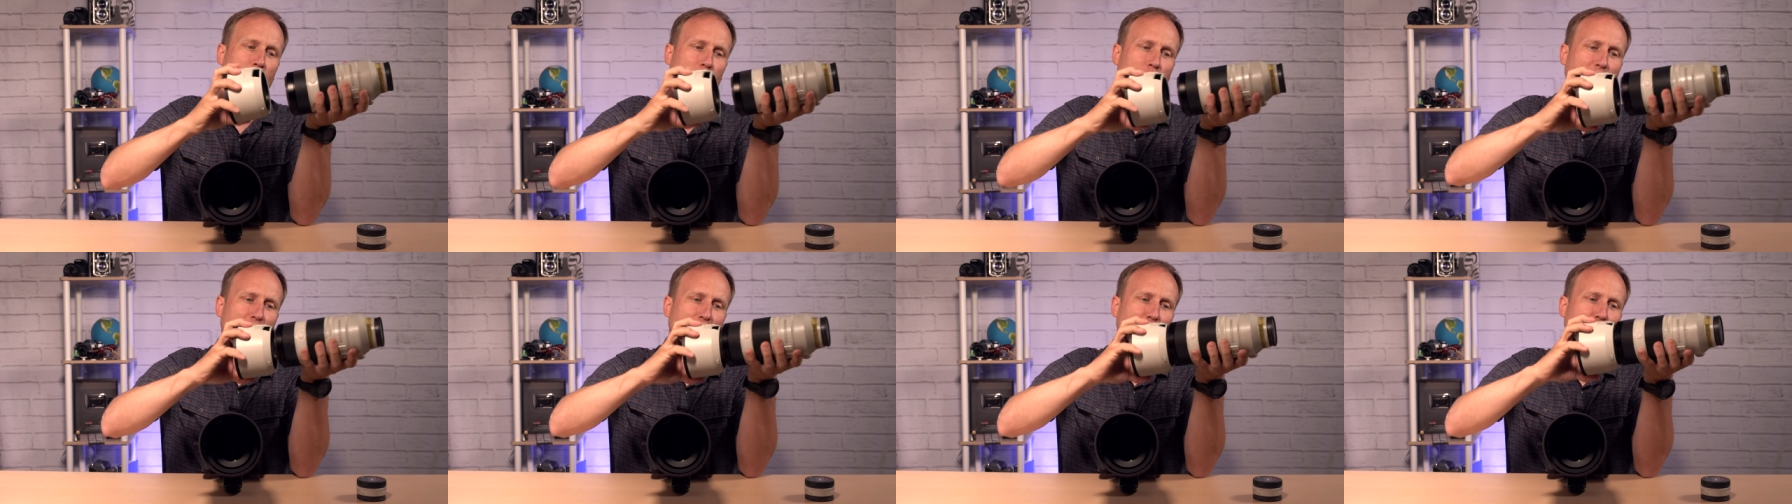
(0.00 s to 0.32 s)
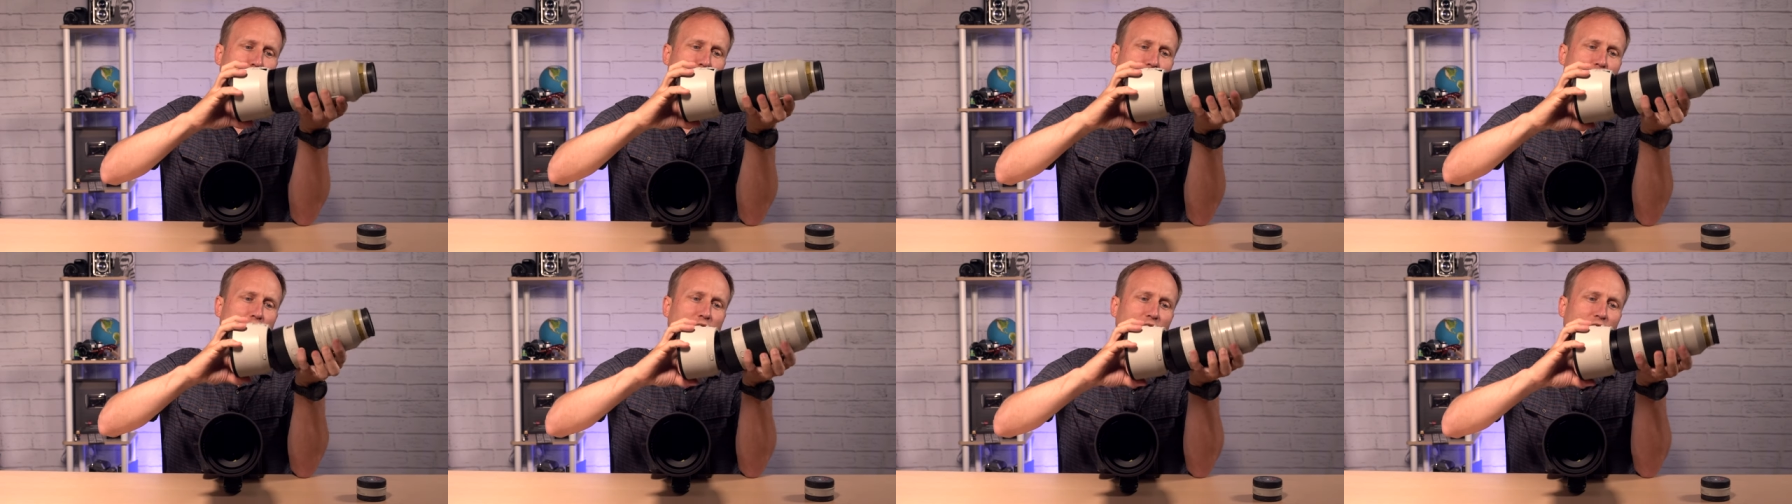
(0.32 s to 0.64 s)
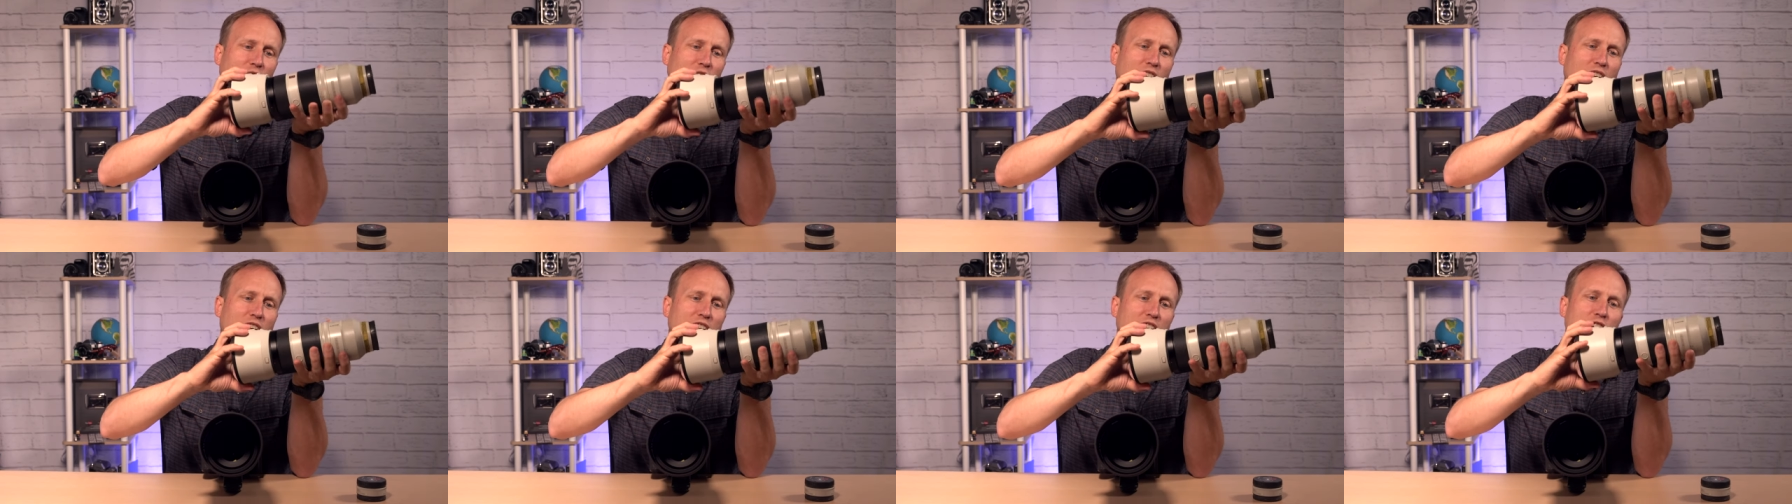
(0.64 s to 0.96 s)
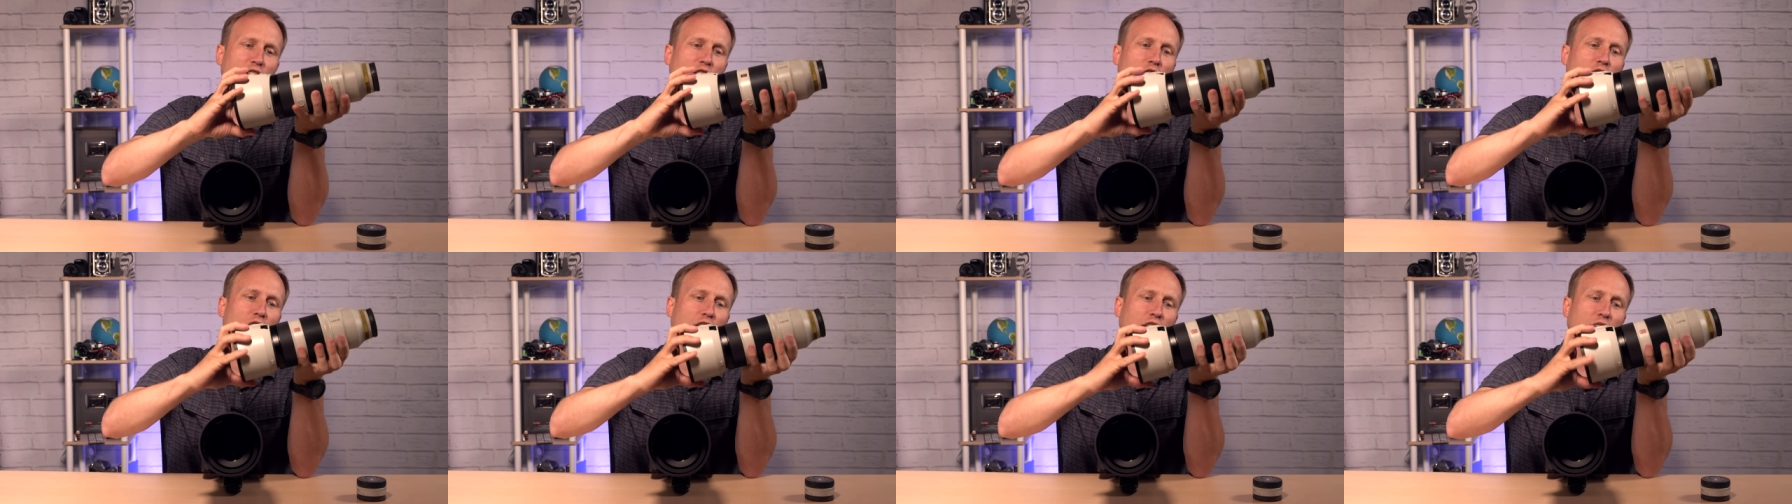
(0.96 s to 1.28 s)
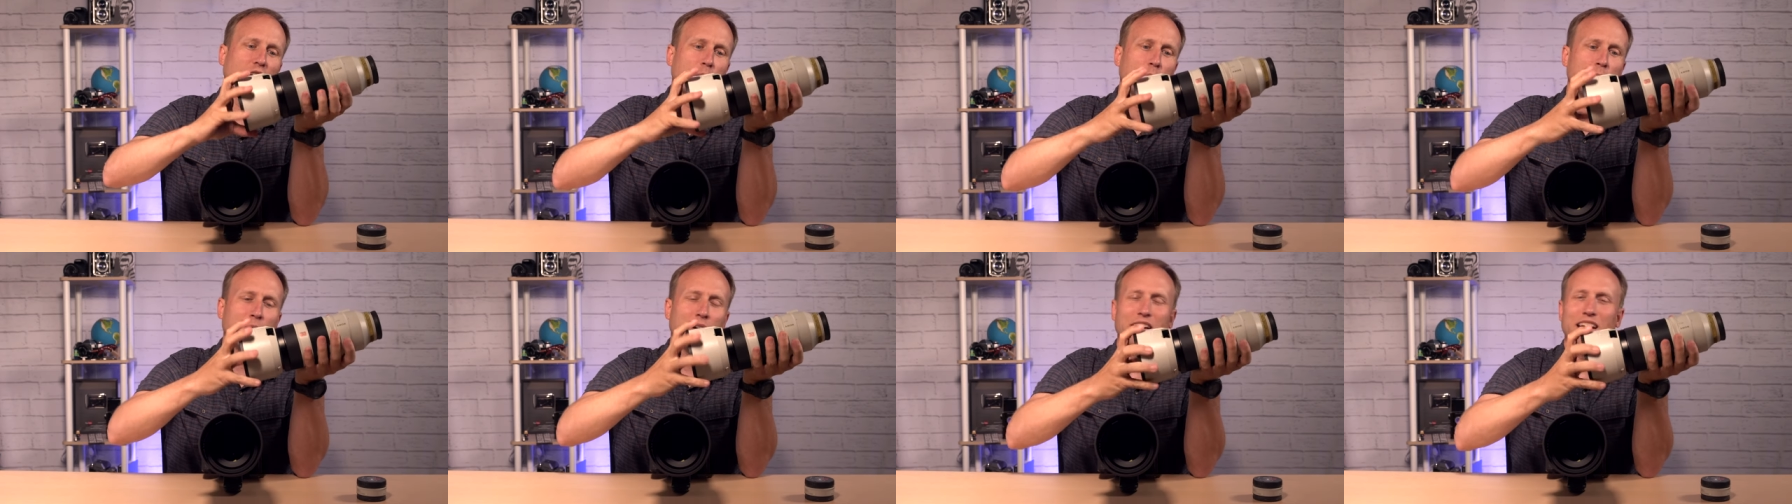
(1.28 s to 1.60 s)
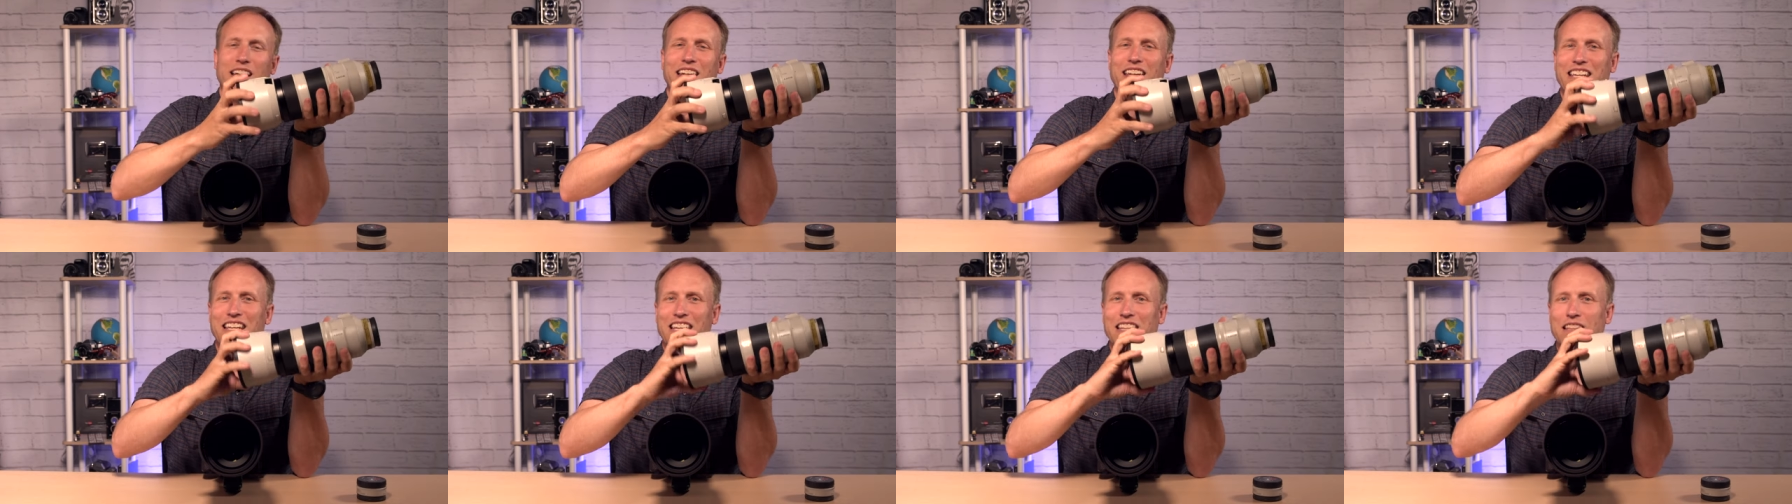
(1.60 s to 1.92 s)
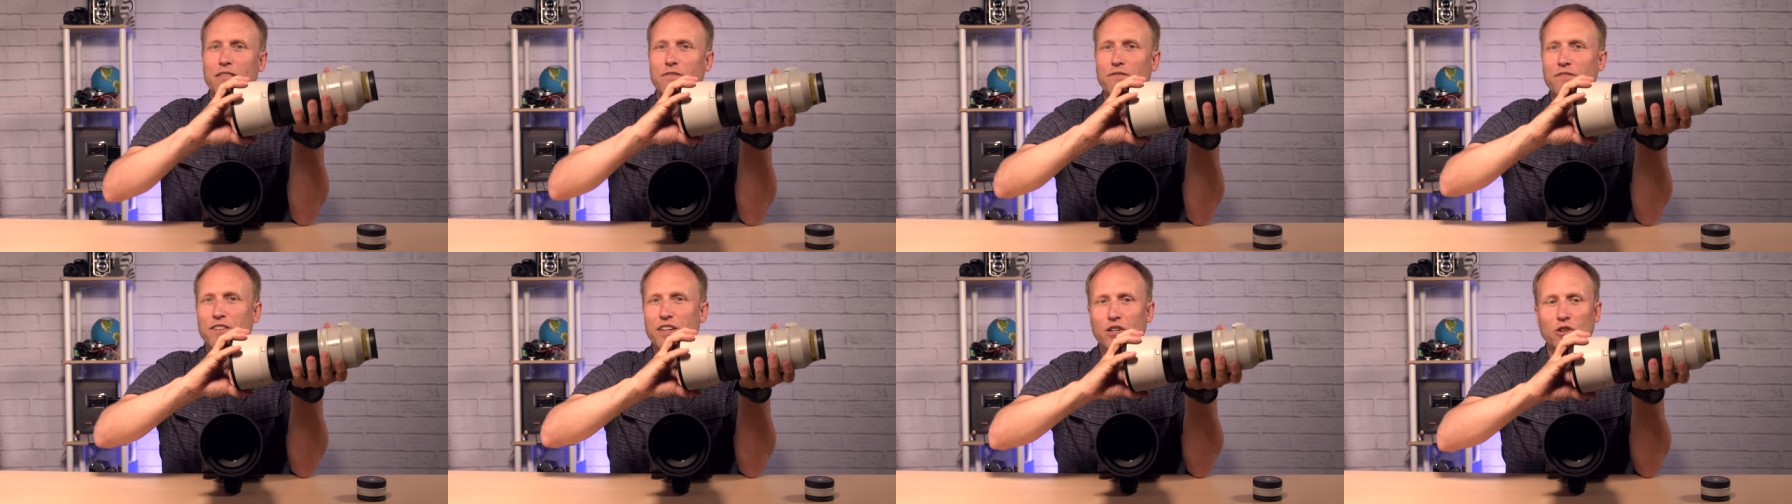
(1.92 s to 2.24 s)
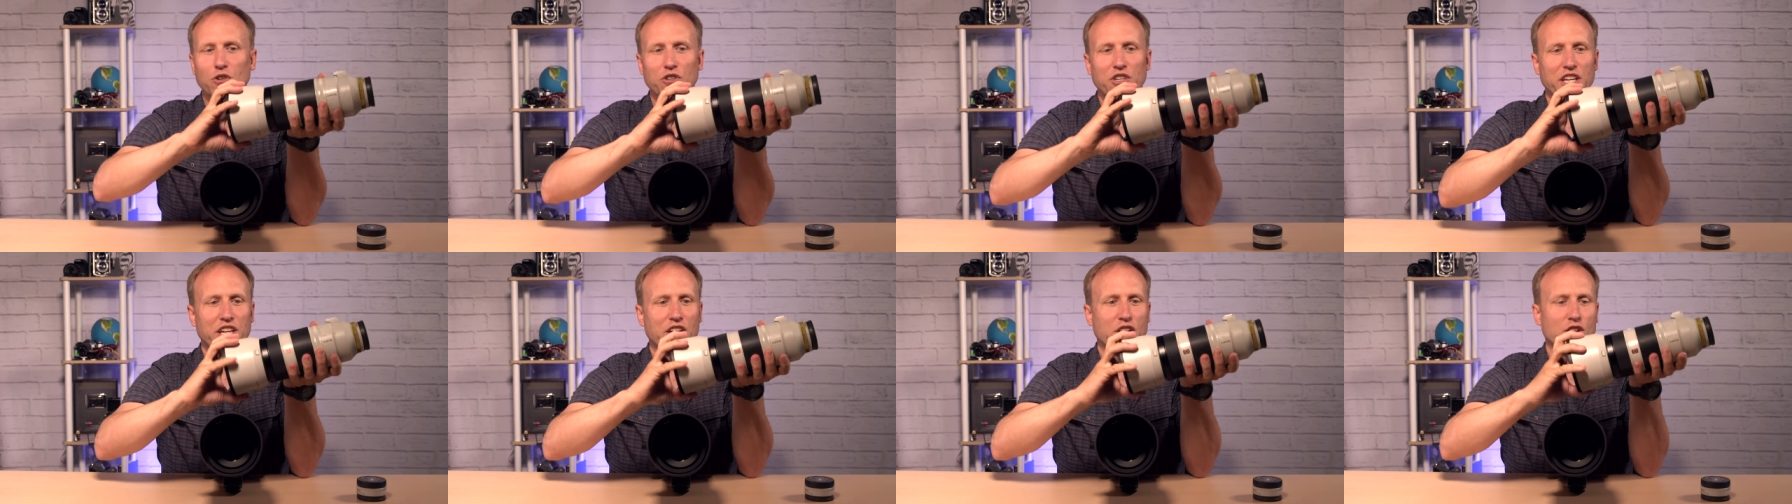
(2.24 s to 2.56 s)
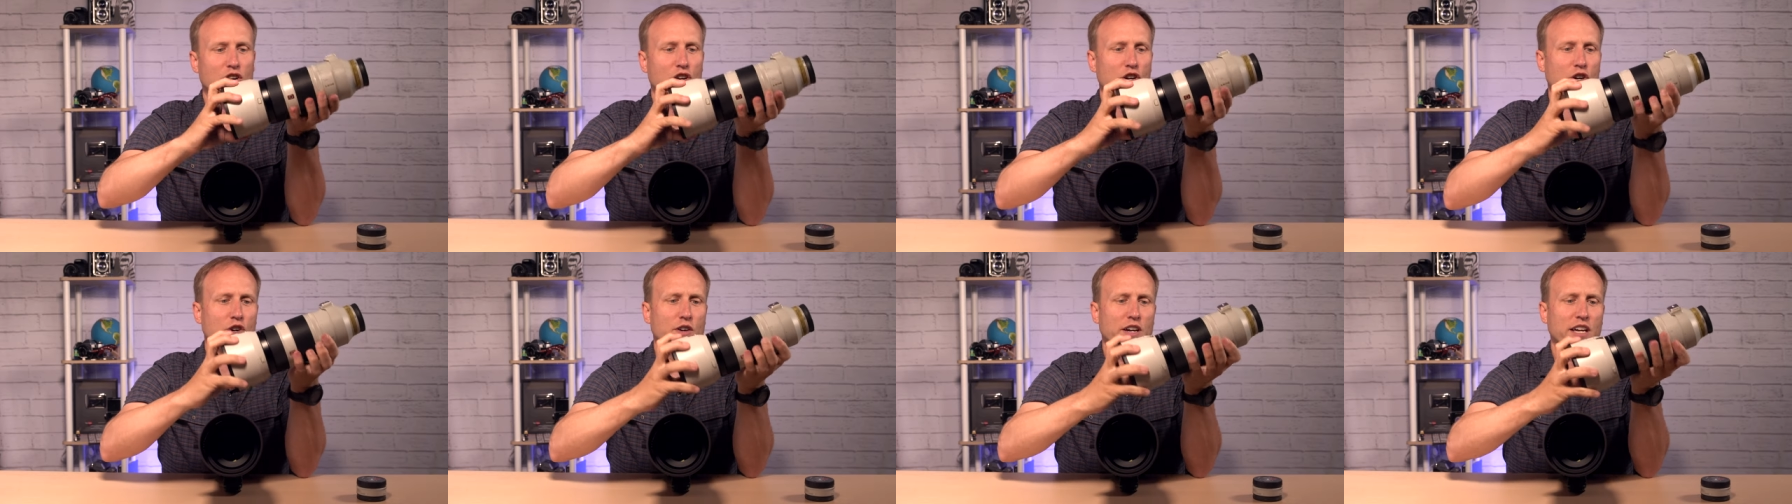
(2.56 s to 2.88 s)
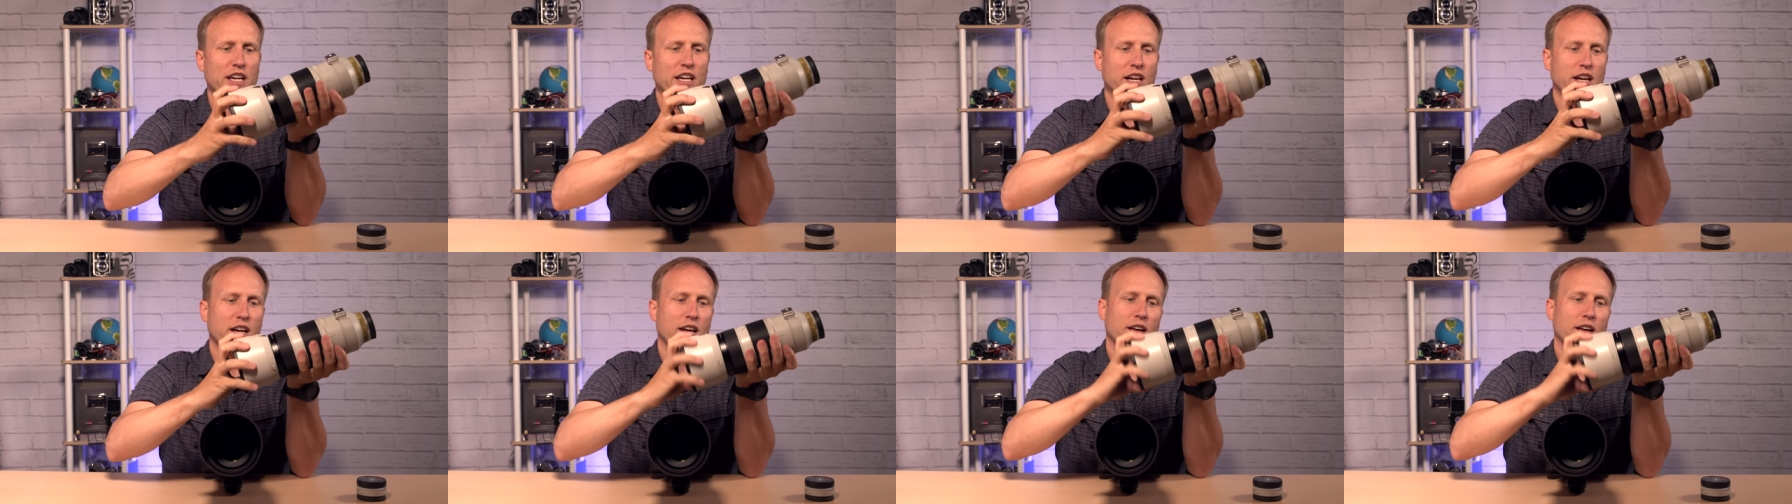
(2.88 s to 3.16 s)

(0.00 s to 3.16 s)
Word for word: making sure I've lined it all up and in the field in a hurry.